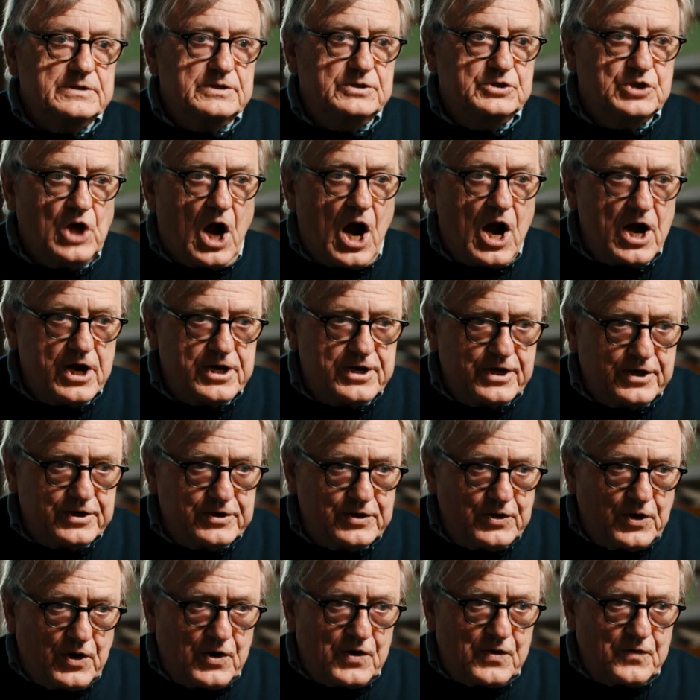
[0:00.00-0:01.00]

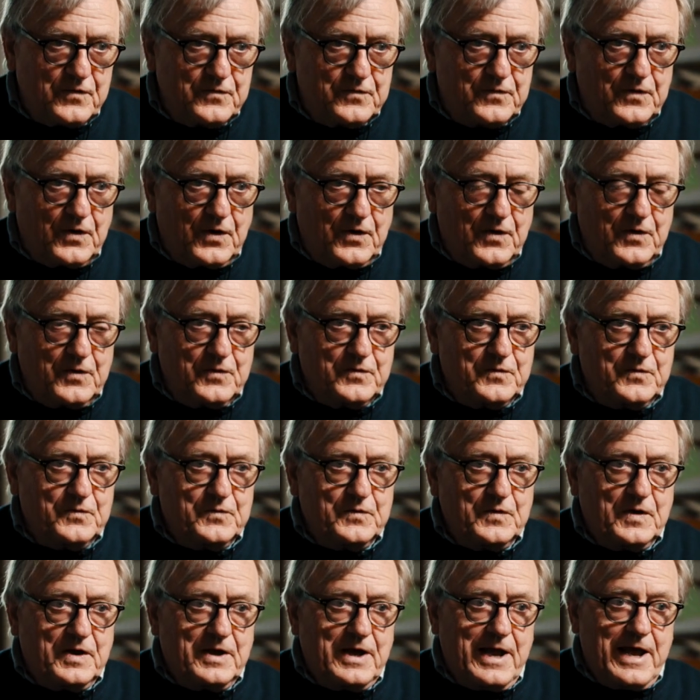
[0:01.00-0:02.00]
jargon
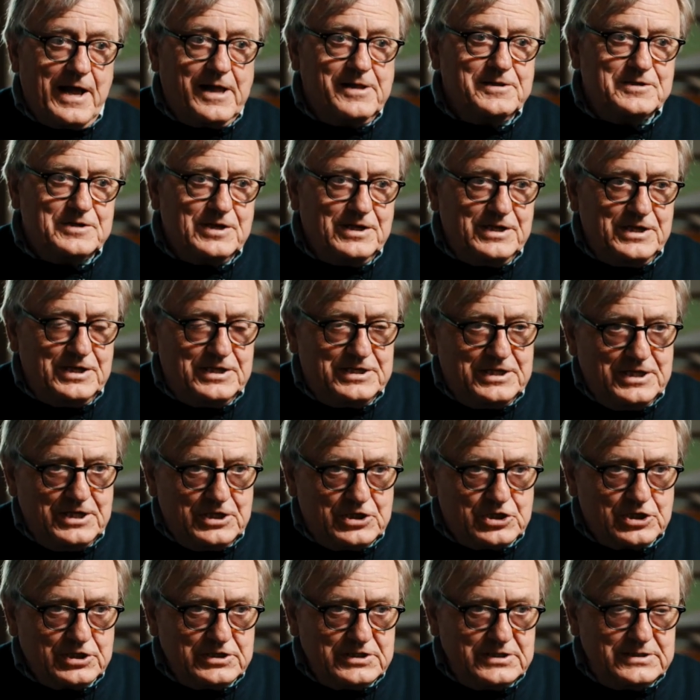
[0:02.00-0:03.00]
of elderly
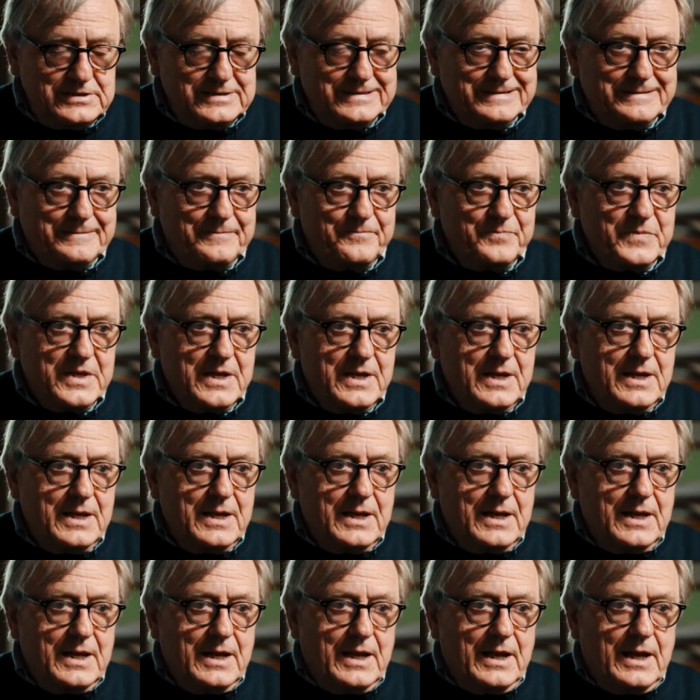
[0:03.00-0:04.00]
teachers.
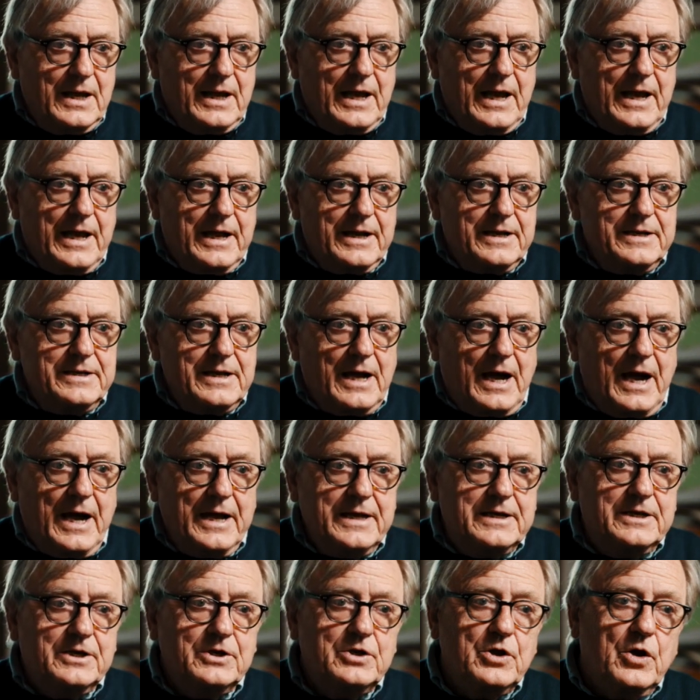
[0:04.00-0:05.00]
And
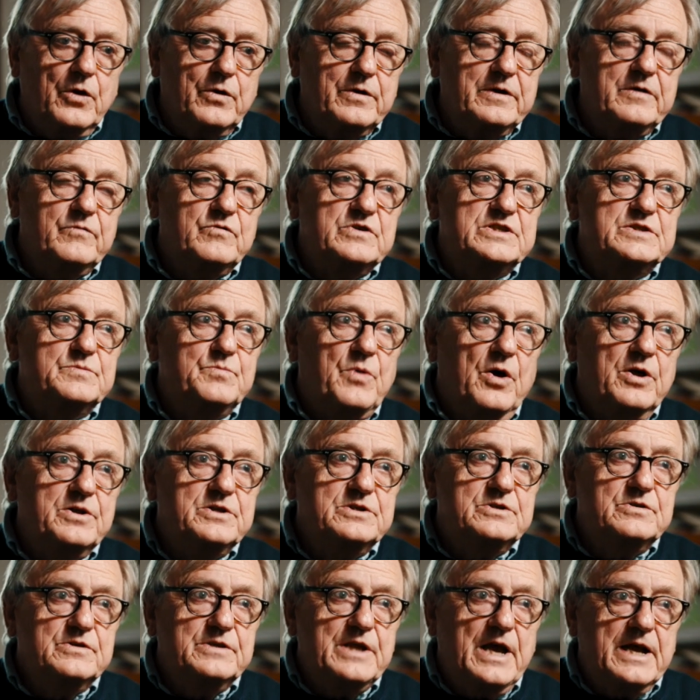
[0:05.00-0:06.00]
I can only
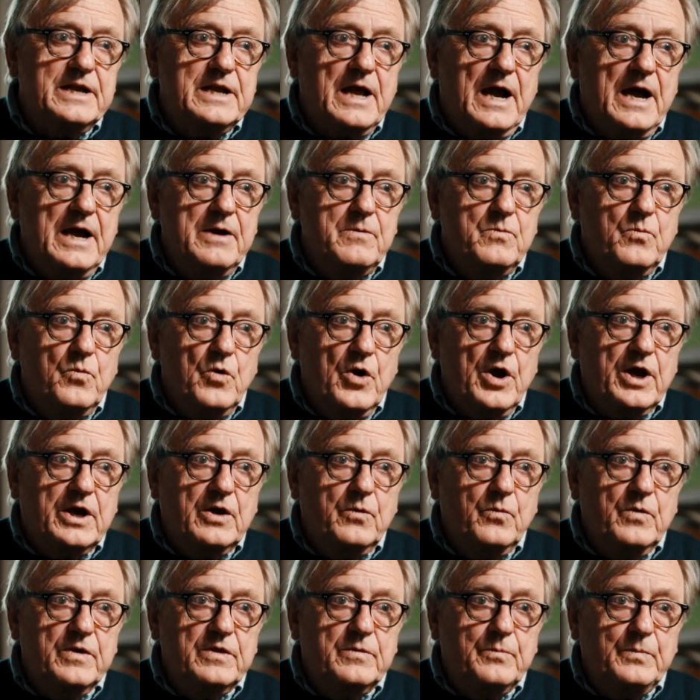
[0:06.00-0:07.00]
respond to that. I
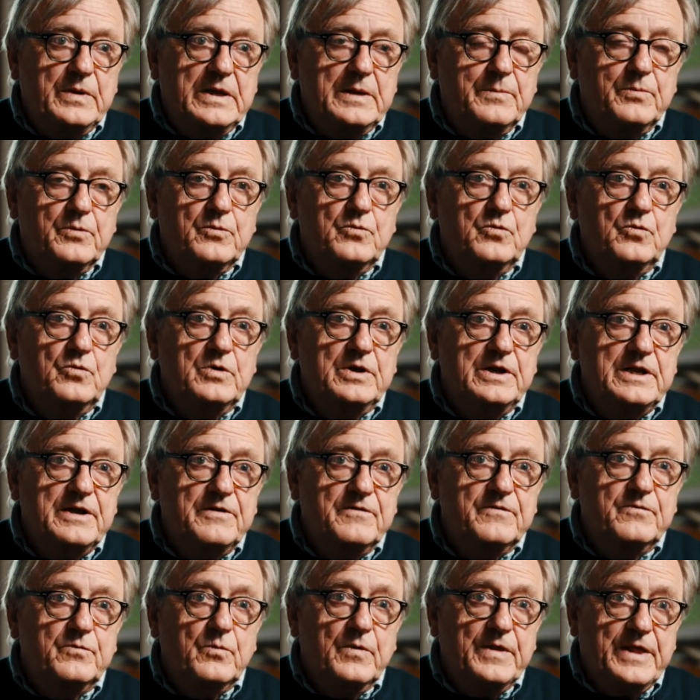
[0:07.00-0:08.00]
work with people who
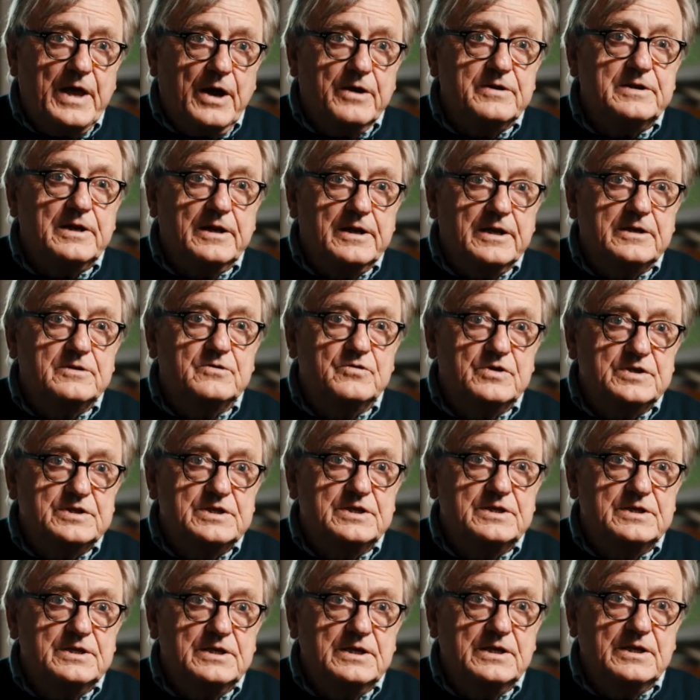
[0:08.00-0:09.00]
live without
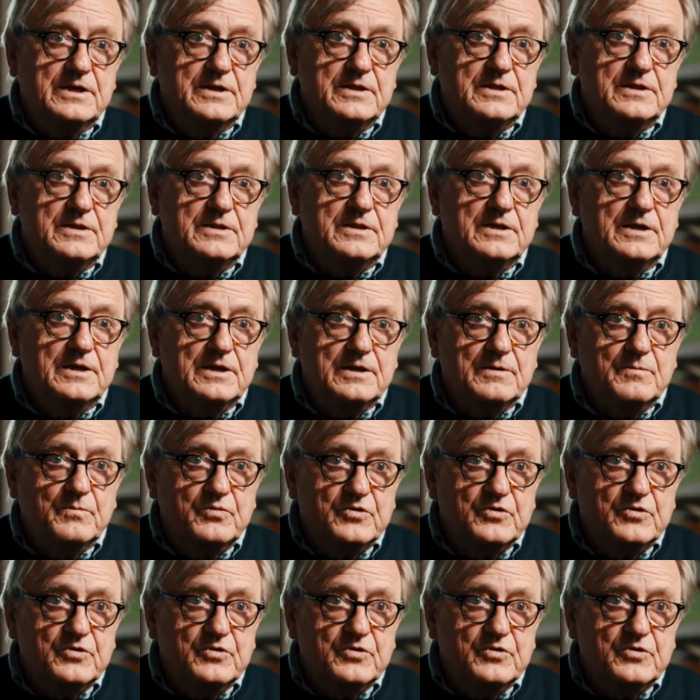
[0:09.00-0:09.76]
electricity in